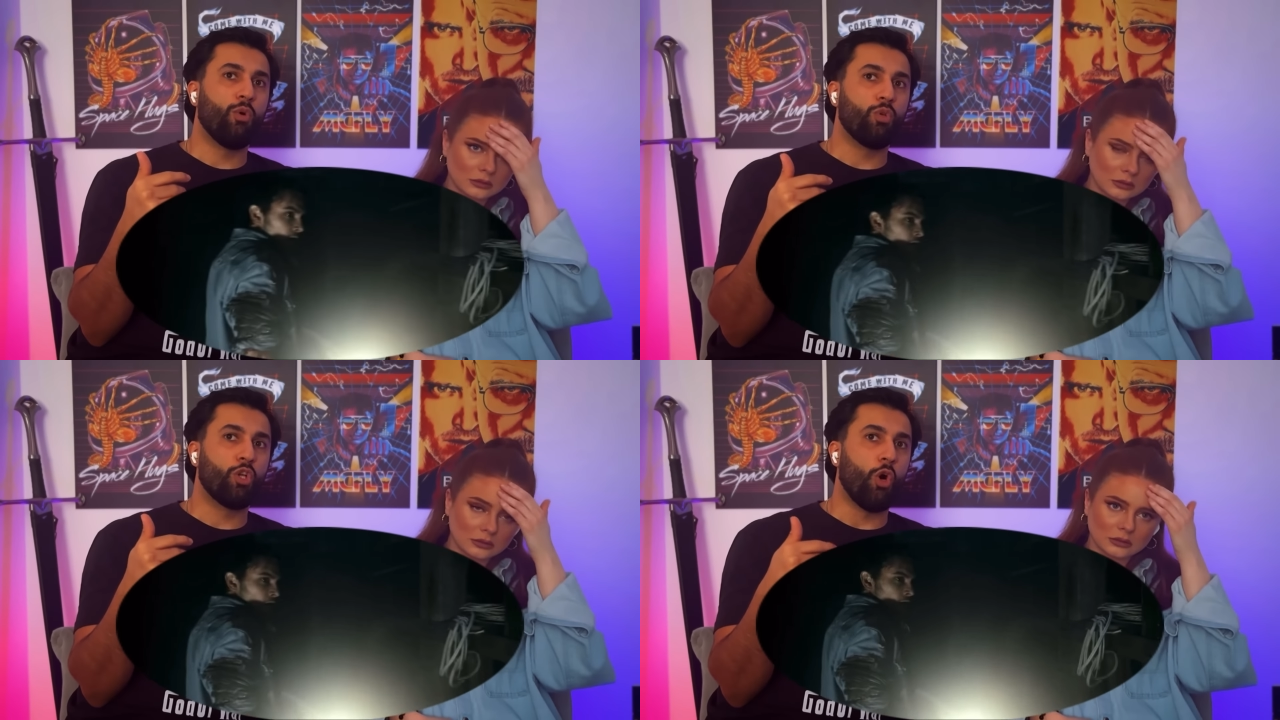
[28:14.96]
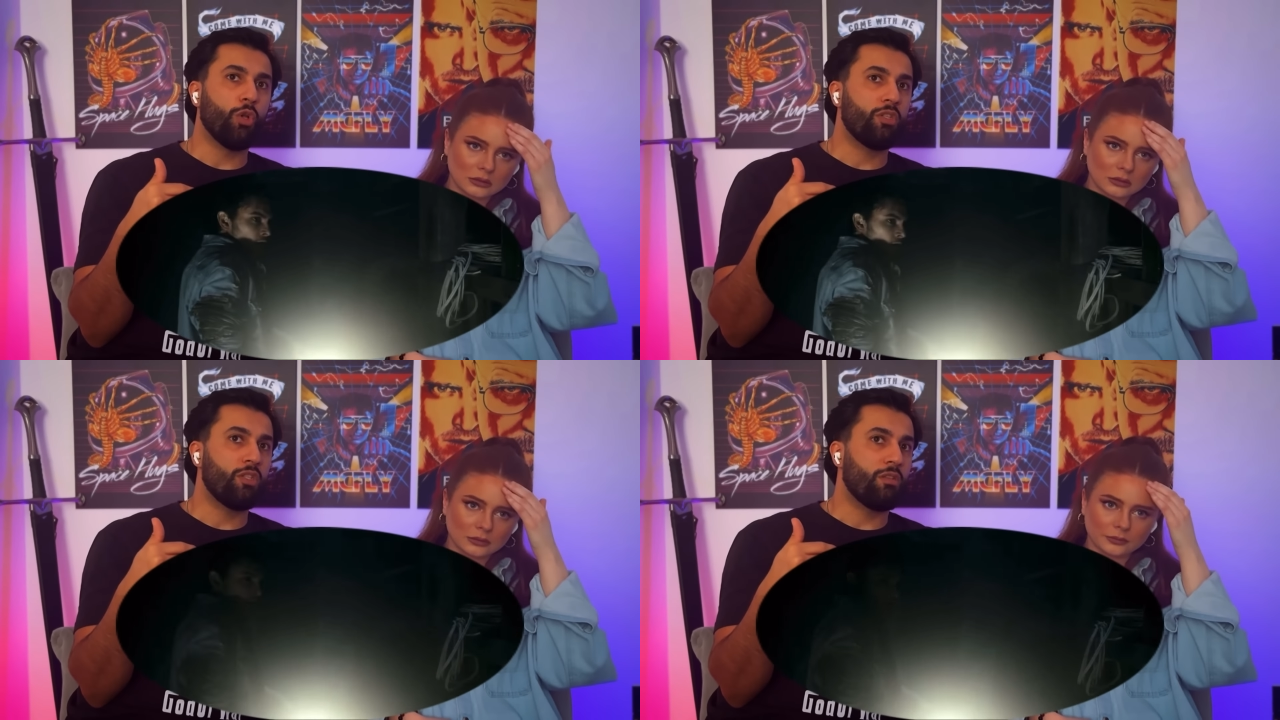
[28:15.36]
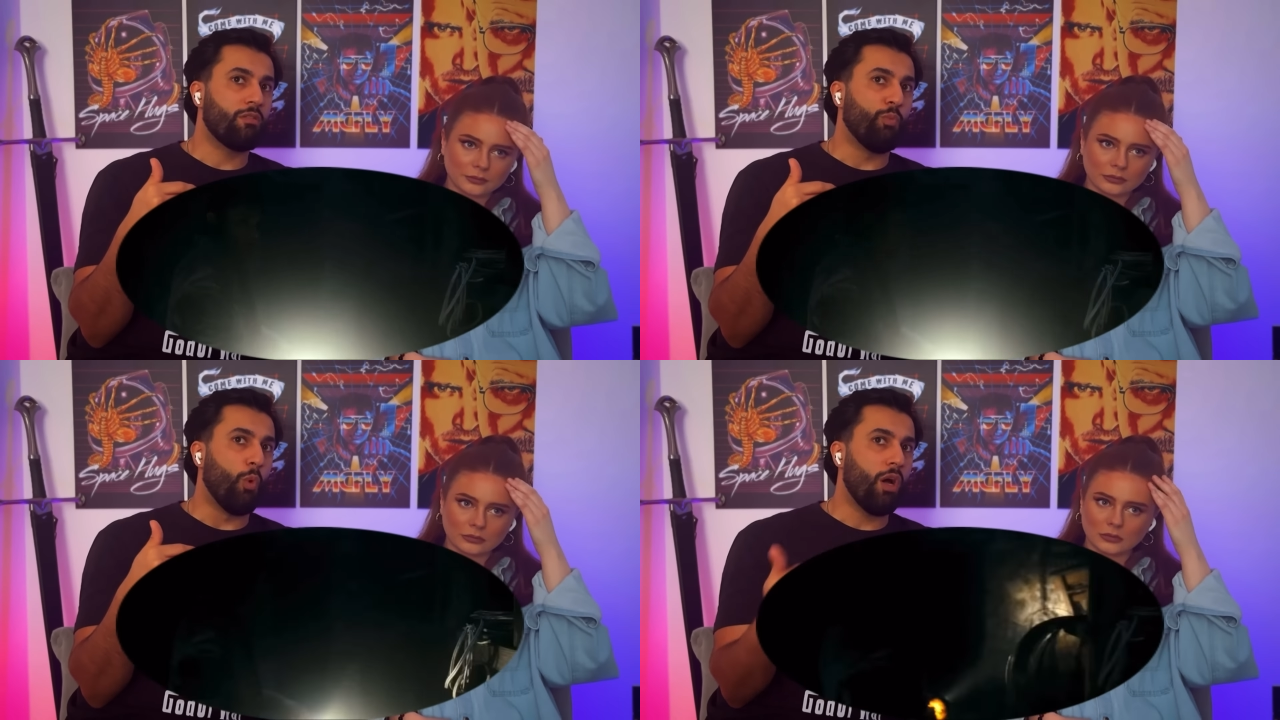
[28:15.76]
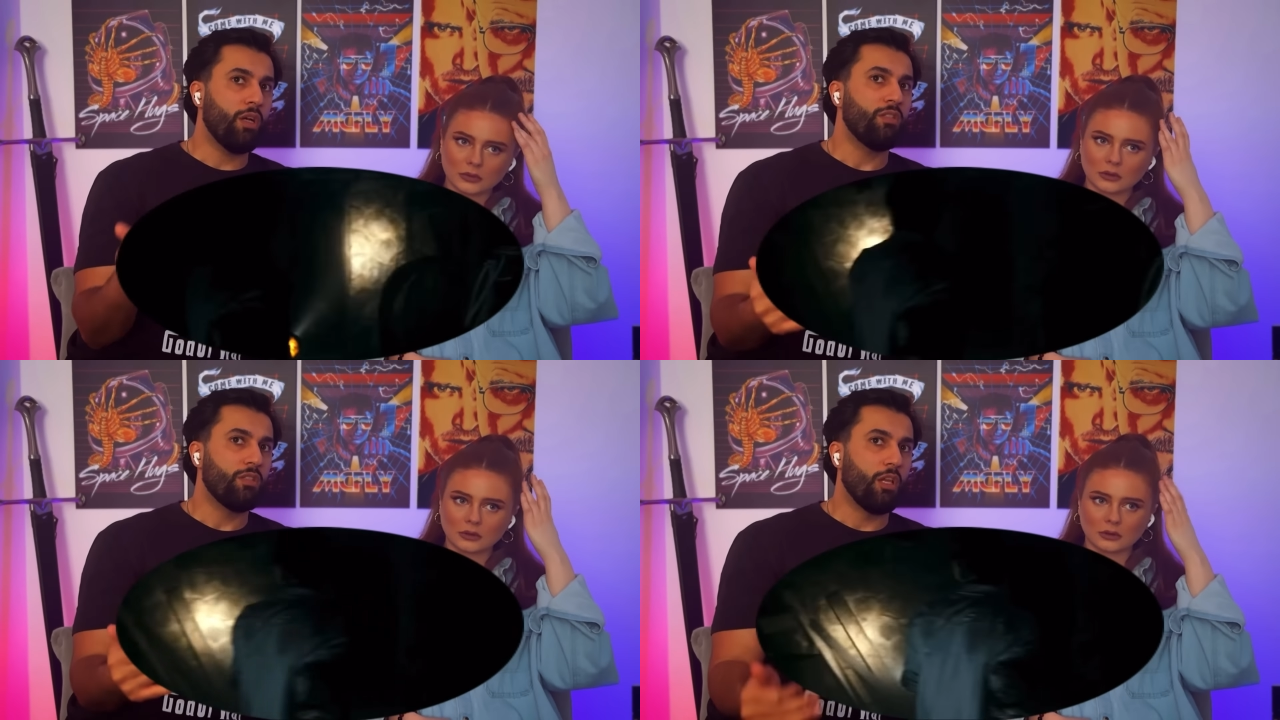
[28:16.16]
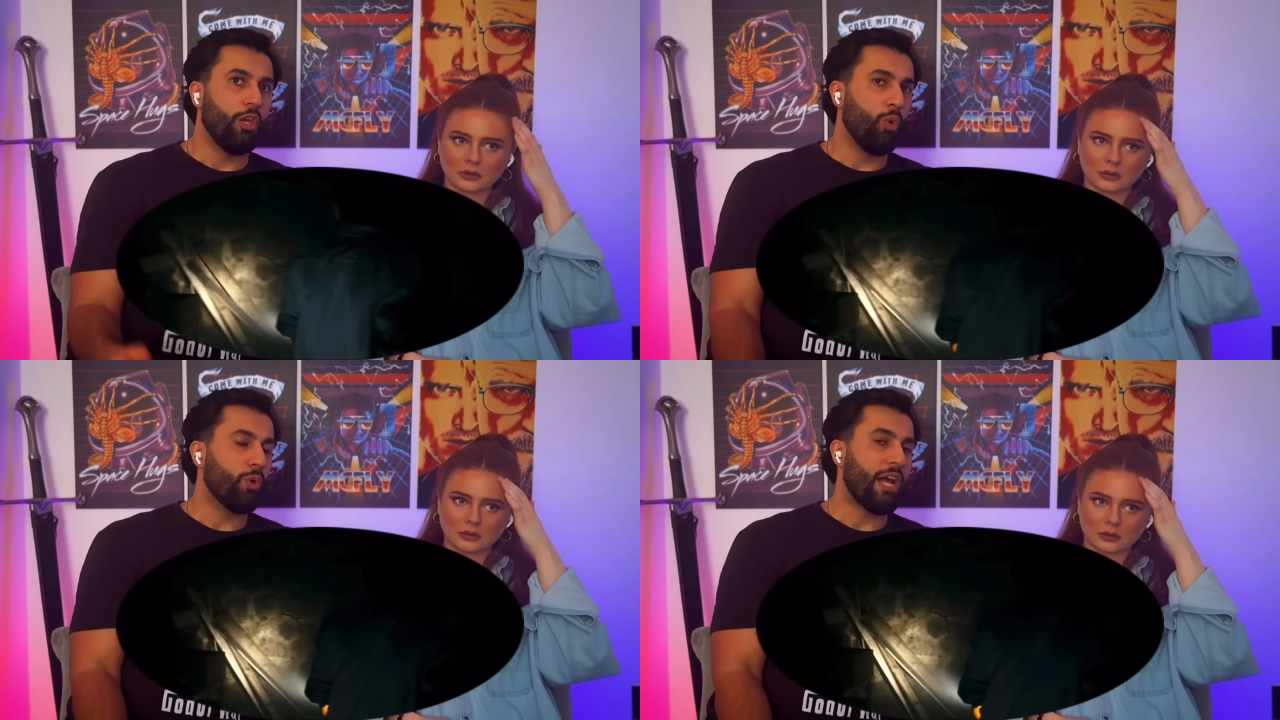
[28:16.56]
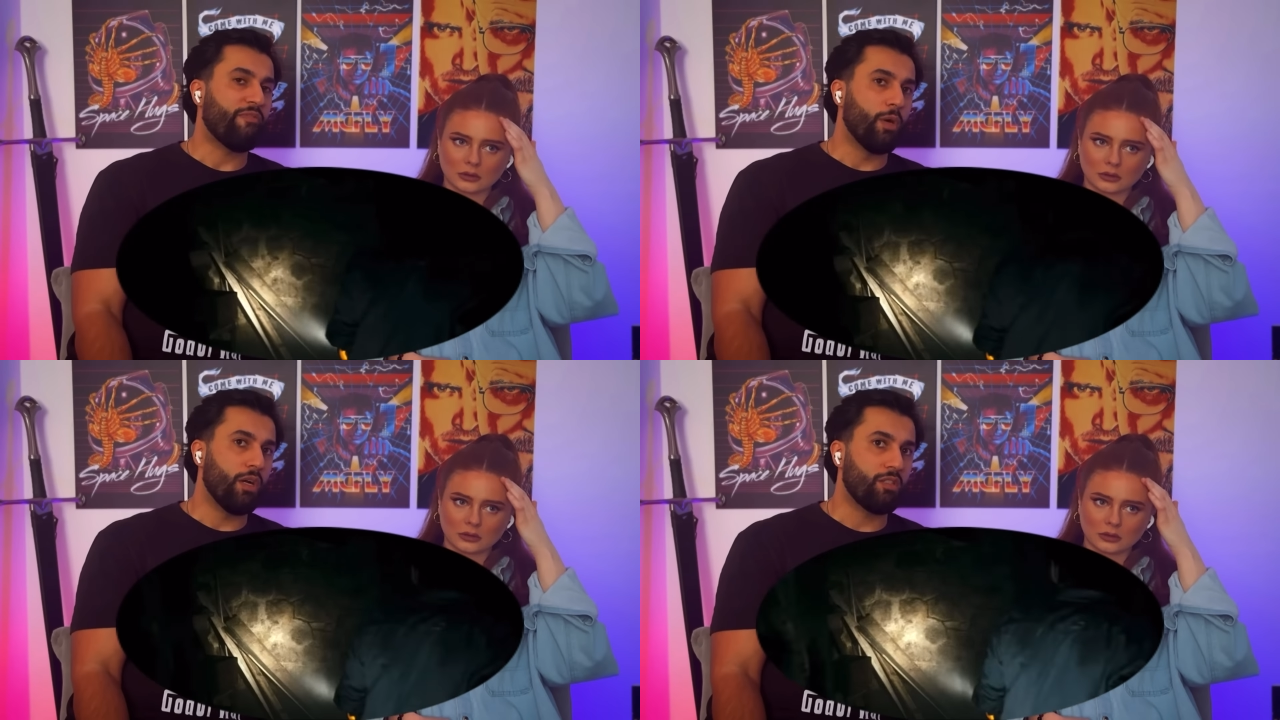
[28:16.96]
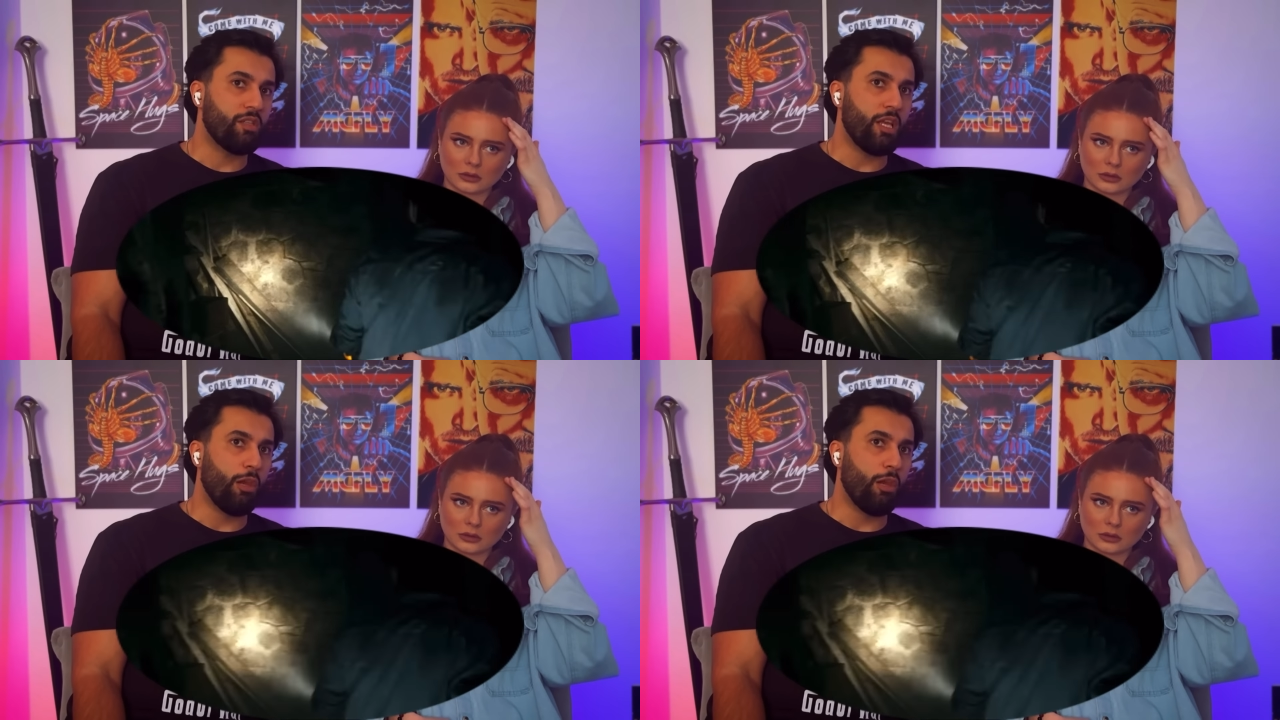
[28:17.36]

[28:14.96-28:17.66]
Speaker 1: God words, Lord have mercy,